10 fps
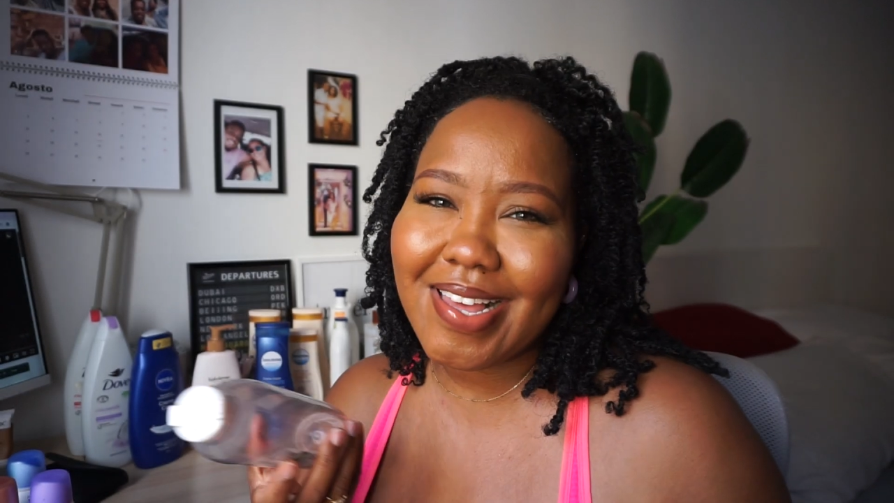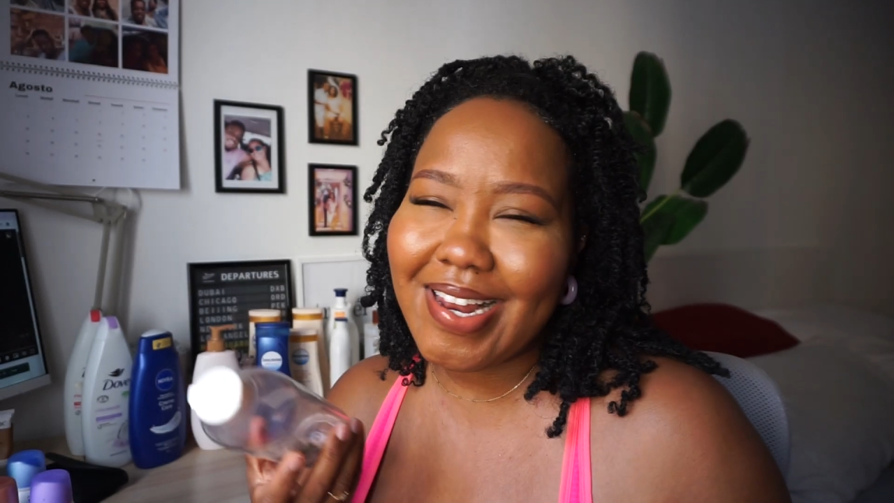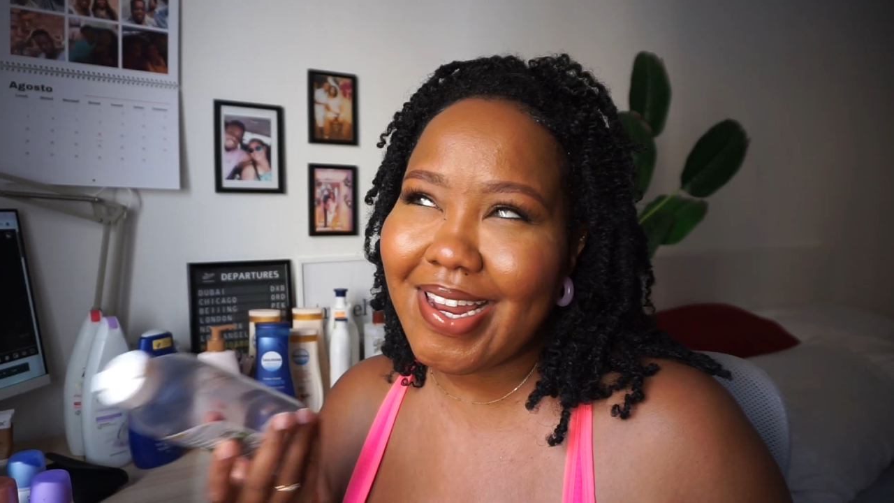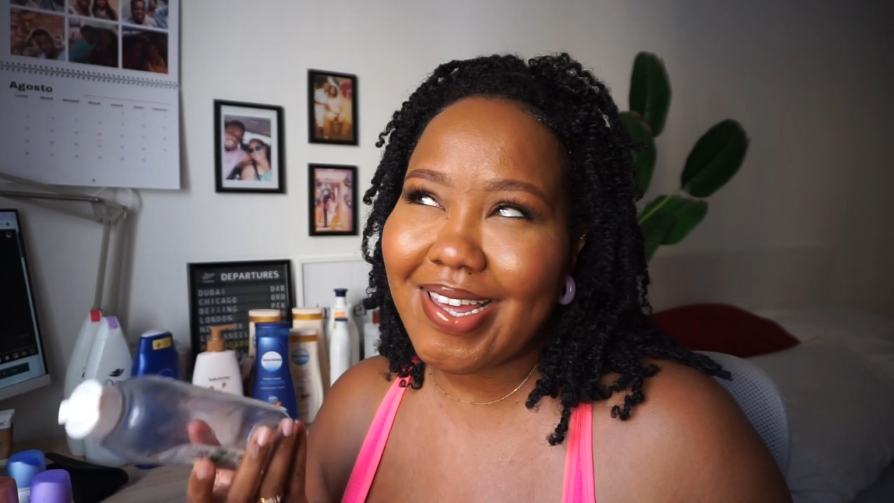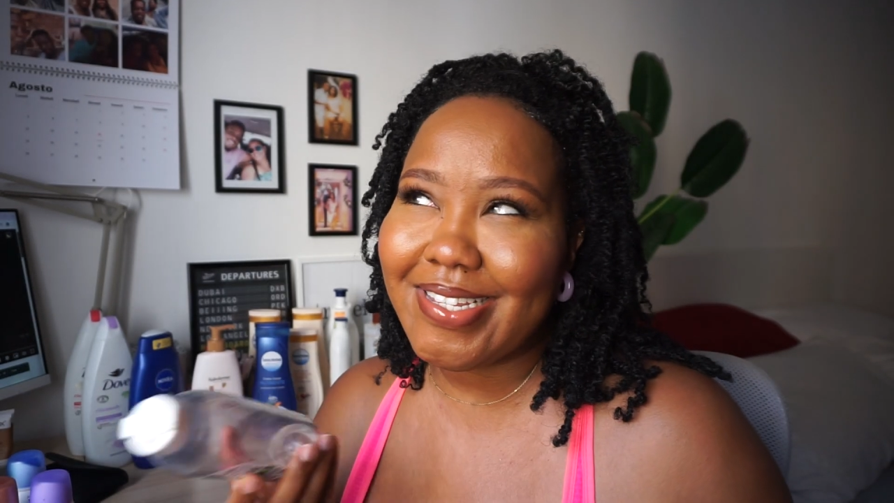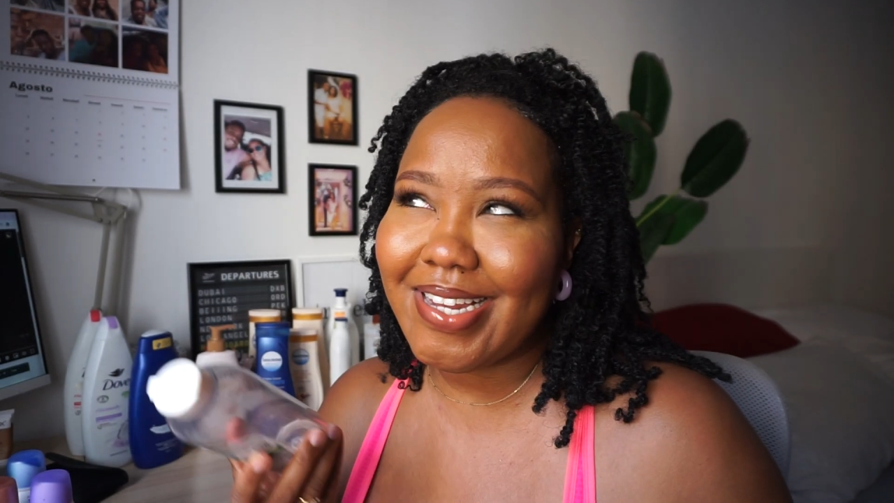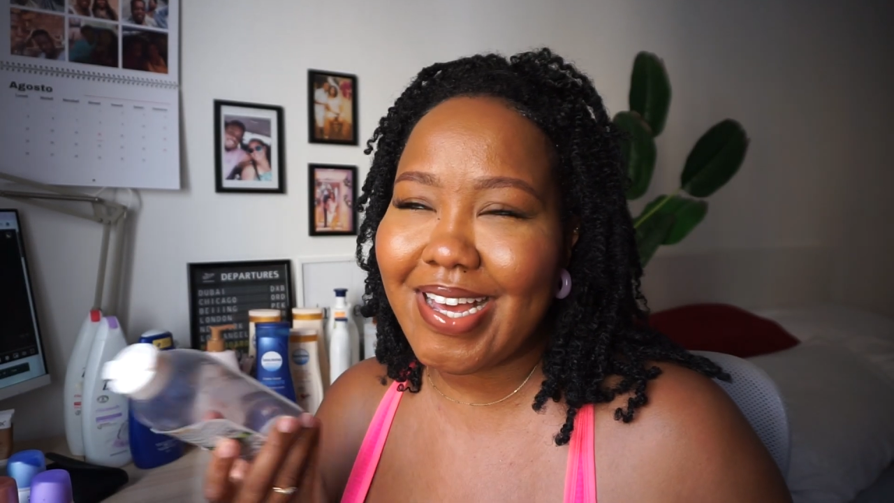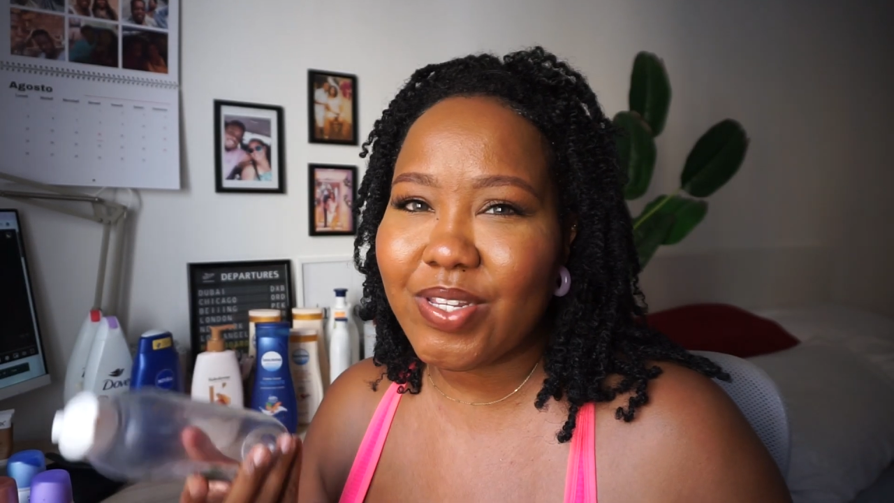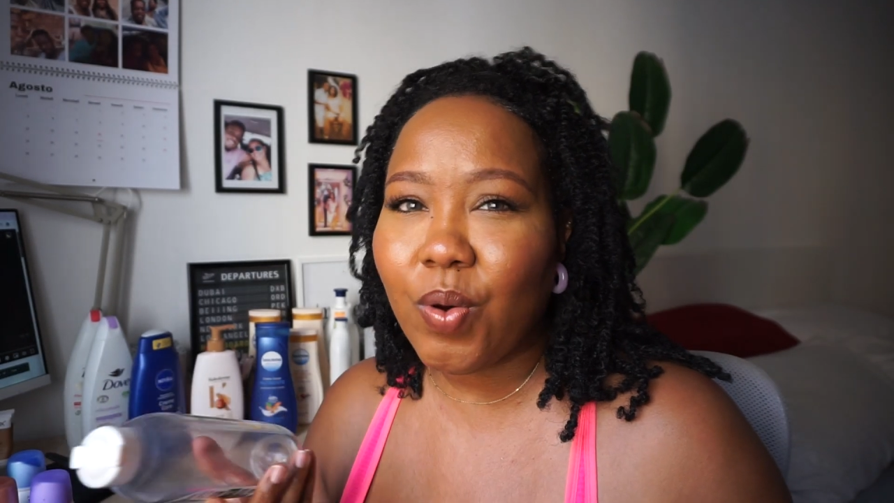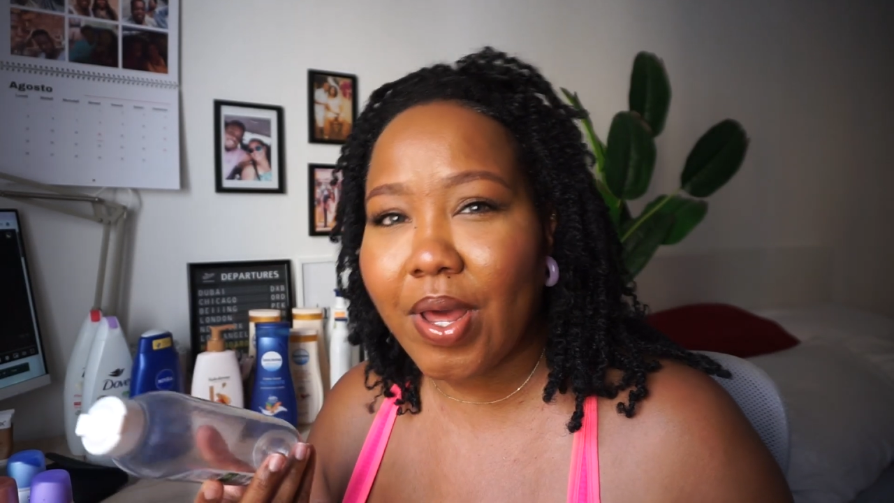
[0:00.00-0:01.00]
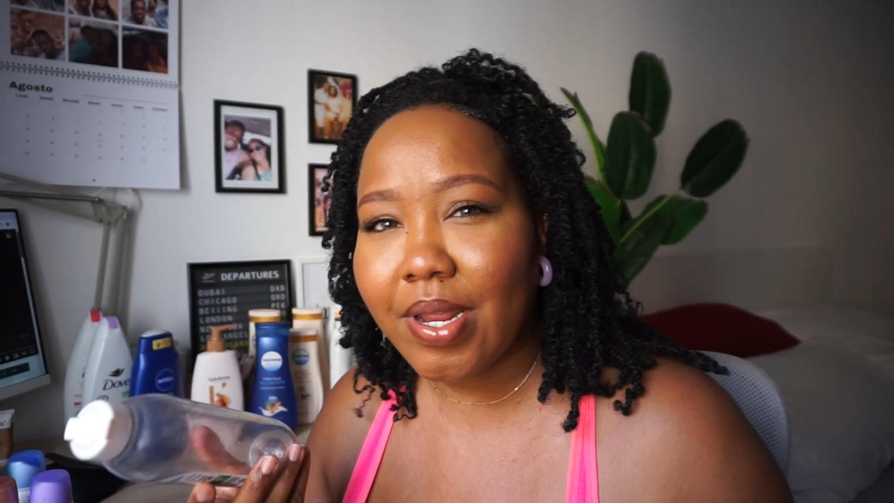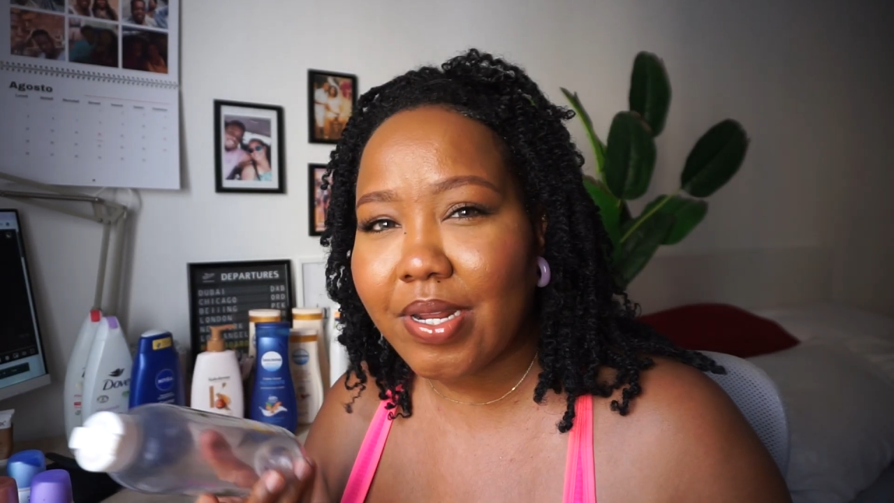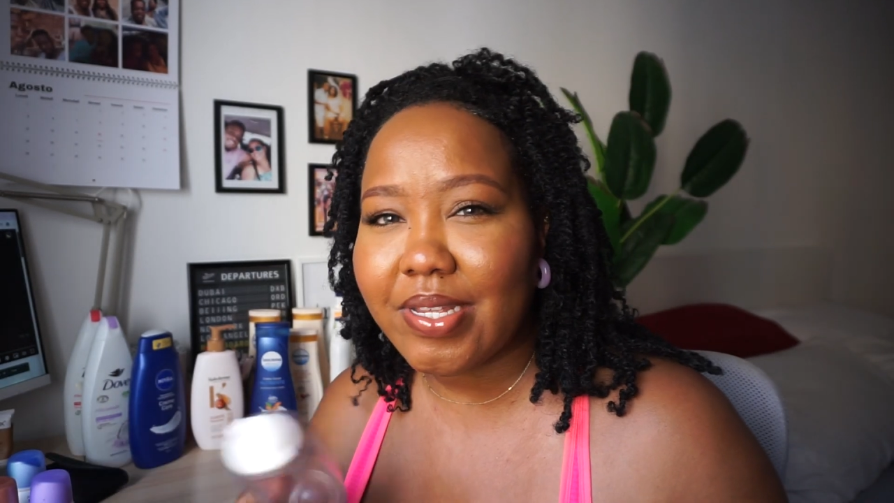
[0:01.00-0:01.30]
clearly, because it has oil in it,